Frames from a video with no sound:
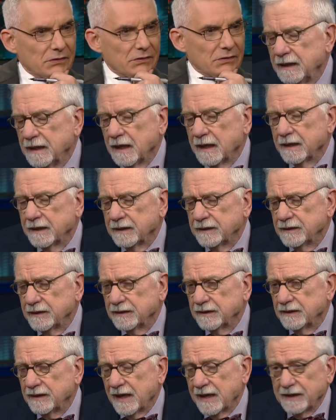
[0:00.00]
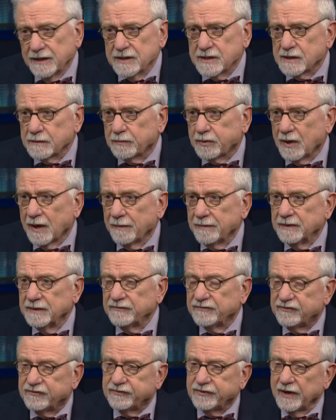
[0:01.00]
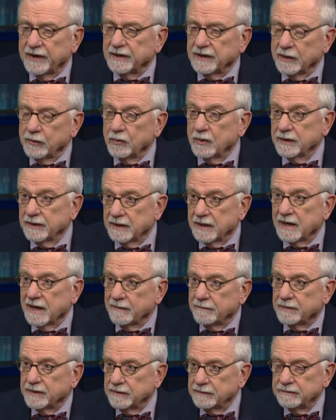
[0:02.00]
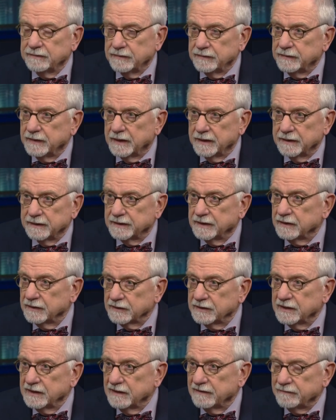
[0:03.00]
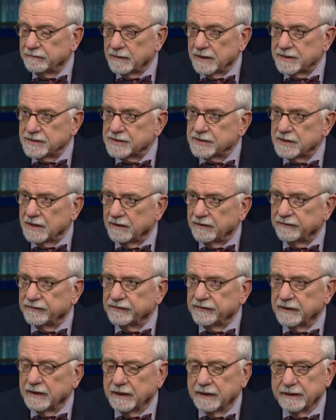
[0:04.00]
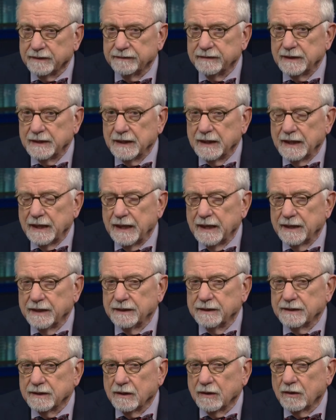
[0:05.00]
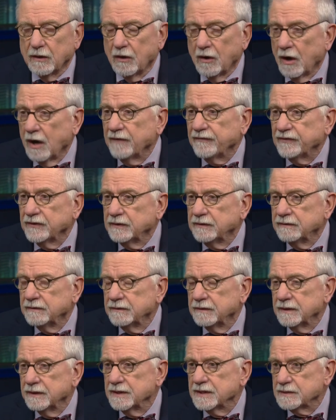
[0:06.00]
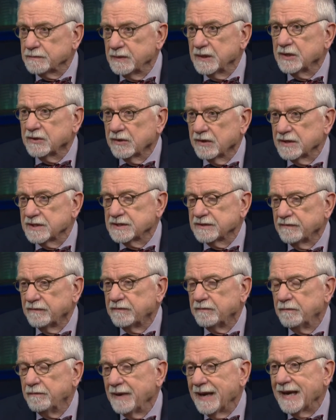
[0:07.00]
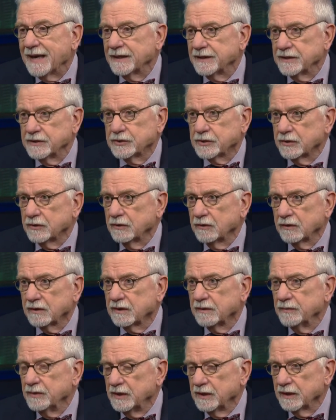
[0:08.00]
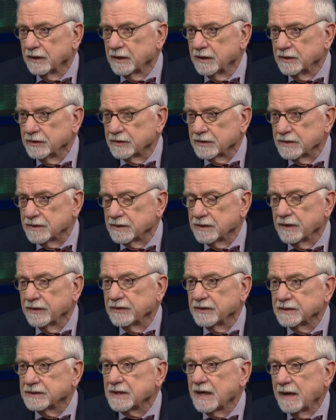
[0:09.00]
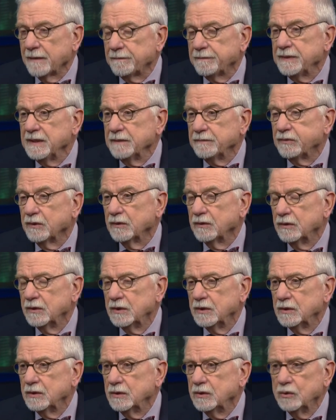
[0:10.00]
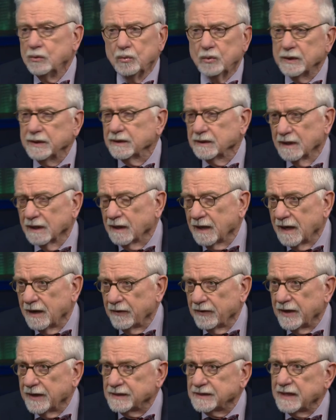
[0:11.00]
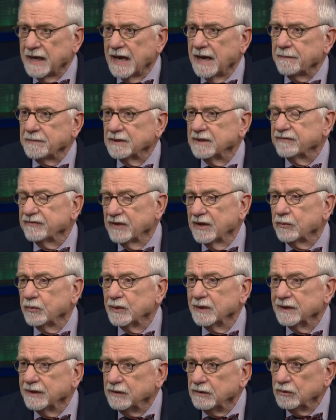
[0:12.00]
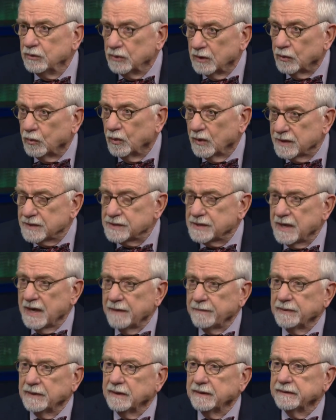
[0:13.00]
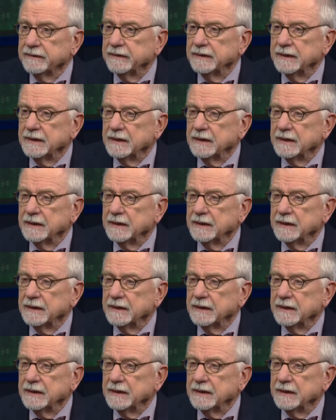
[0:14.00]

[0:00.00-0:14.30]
Yeah, that is a problem, and frankly, one that I've been uh, guilty of myself. Uh, and often it's because of bad internal communication that the top people who wouldn't allow that to happen if they really knew it was happening